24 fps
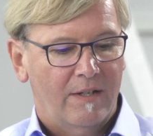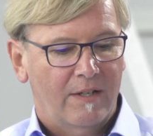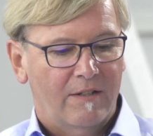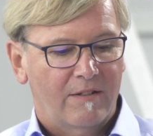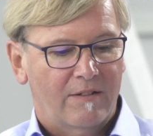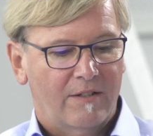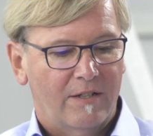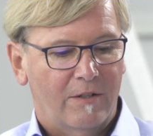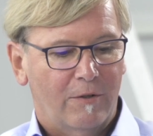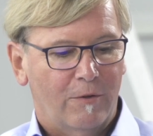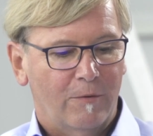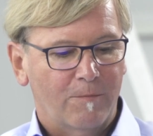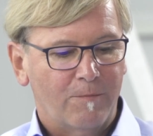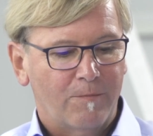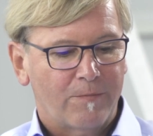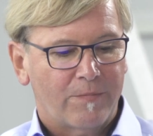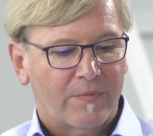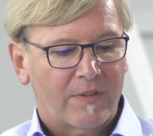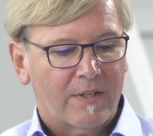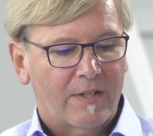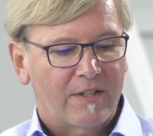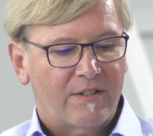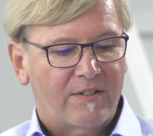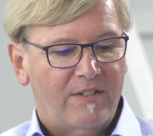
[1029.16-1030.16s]
So
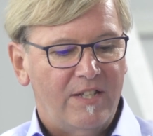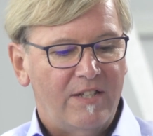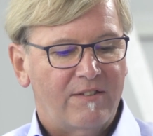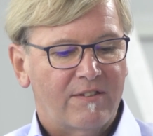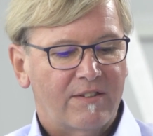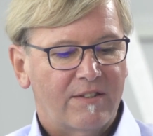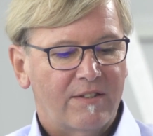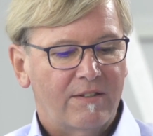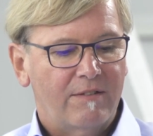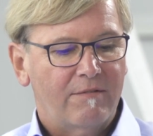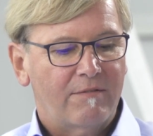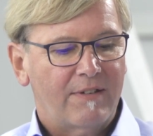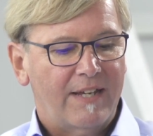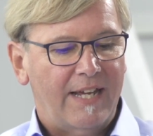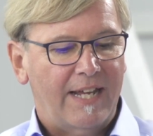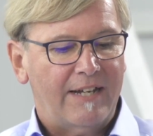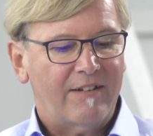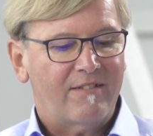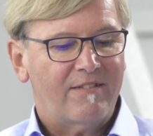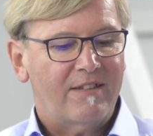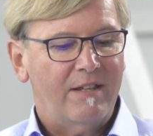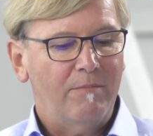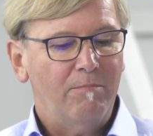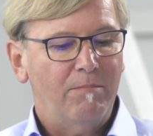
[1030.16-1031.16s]
this
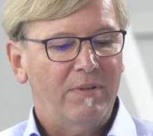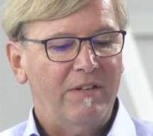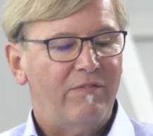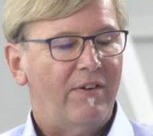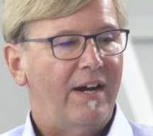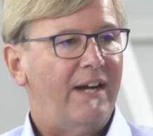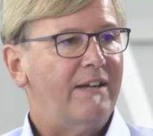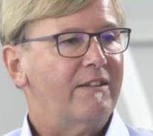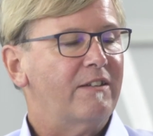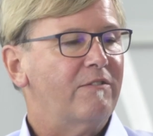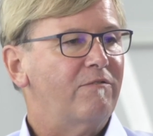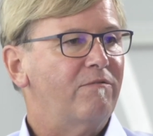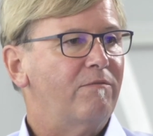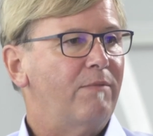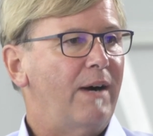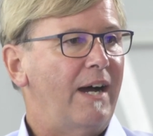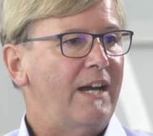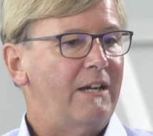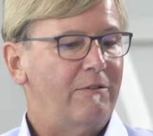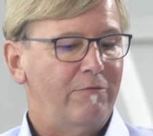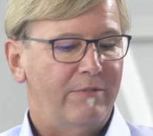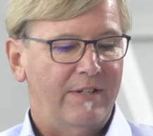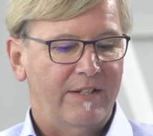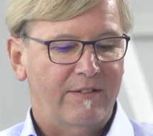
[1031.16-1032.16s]
can simplify the
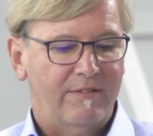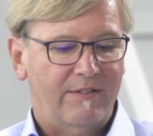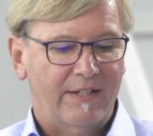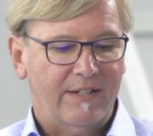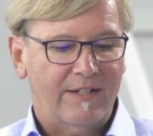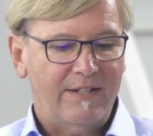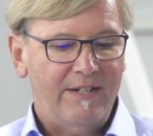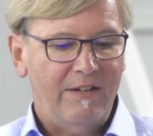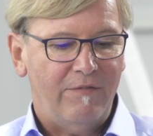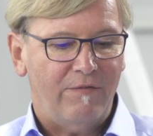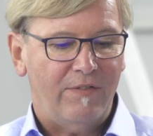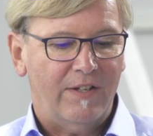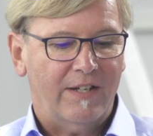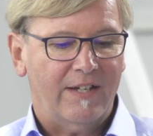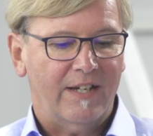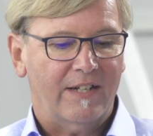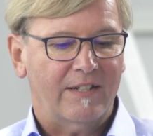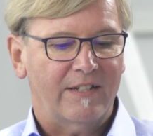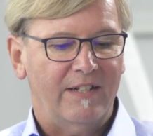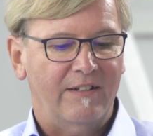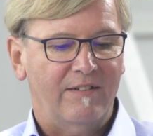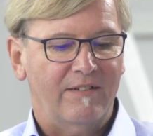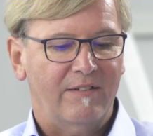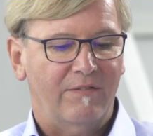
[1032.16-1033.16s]
wiring
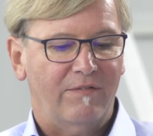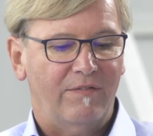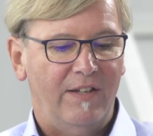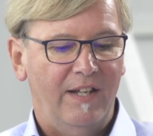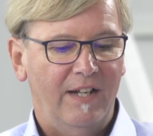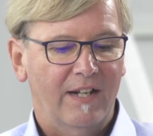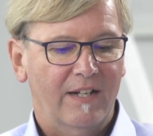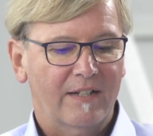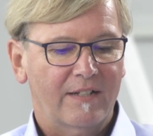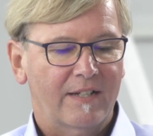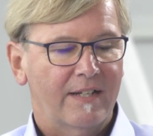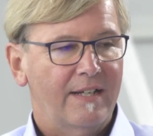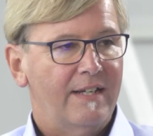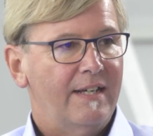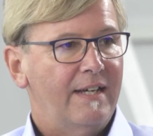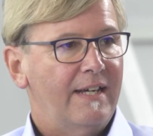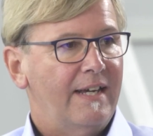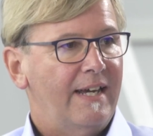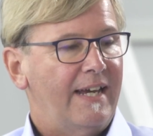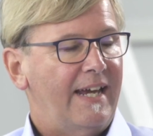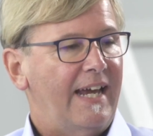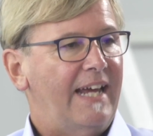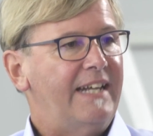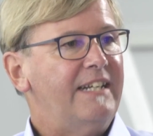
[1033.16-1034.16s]
significantly in the field,
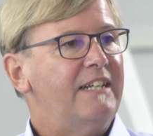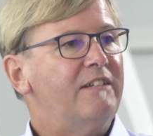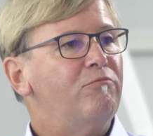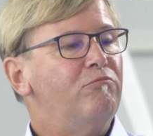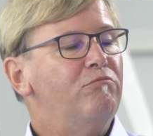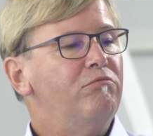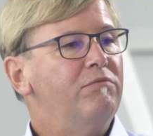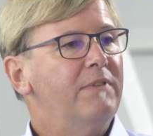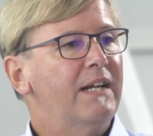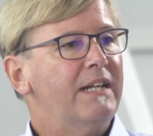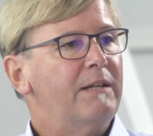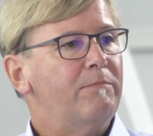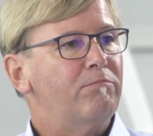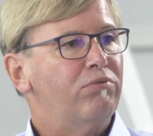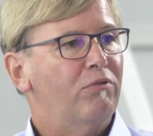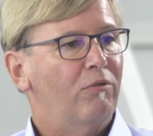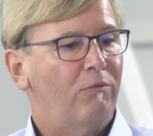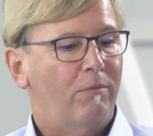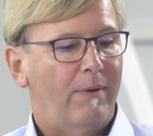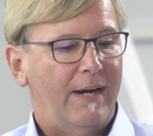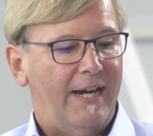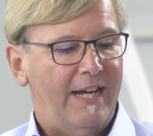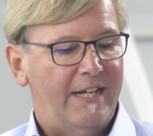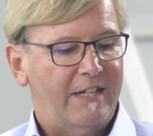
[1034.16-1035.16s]
and it really
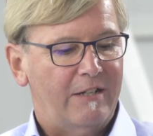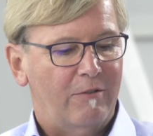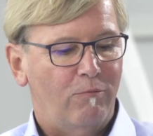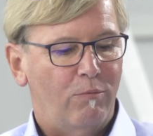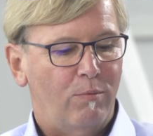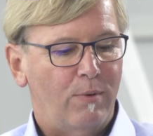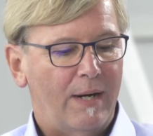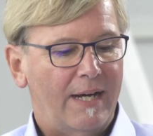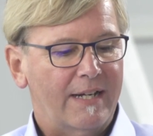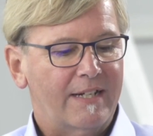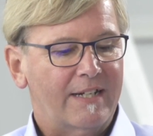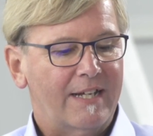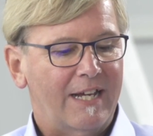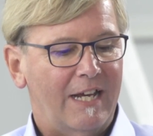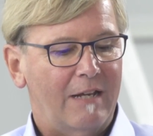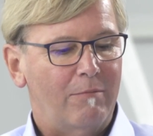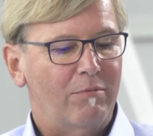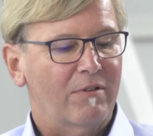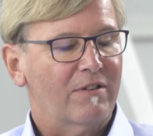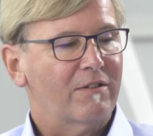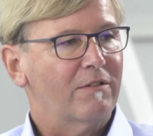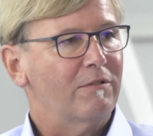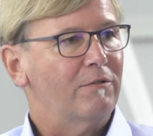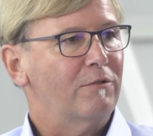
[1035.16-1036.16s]
provide a one
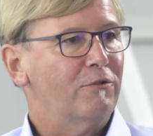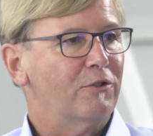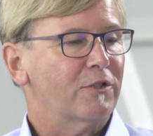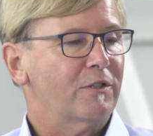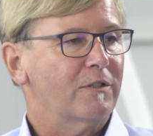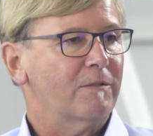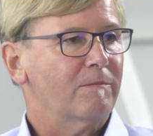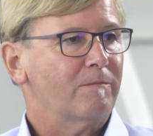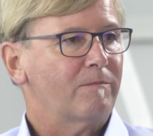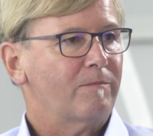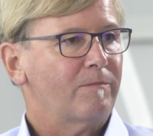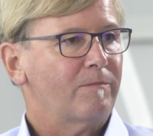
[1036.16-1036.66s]
cable solution.